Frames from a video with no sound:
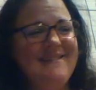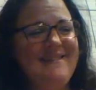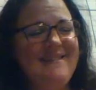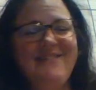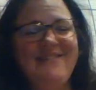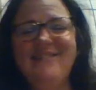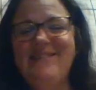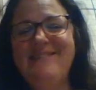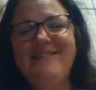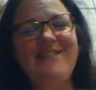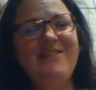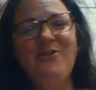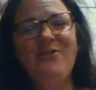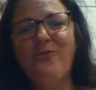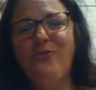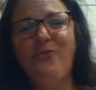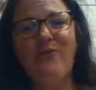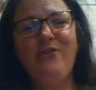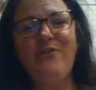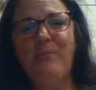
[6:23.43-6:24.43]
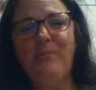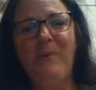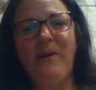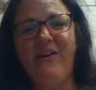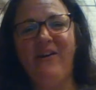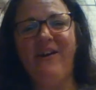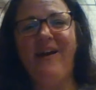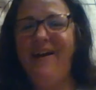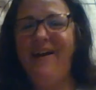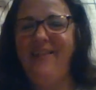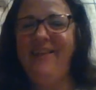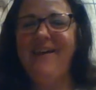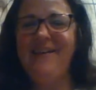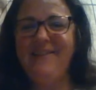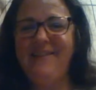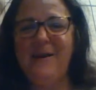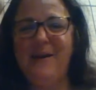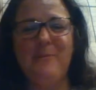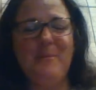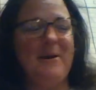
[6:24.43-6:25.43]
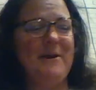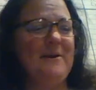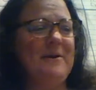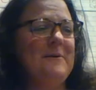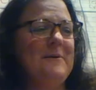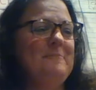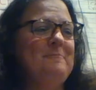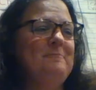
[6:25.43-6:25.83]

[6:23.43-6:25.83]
She's such a free spirit. I like that about her.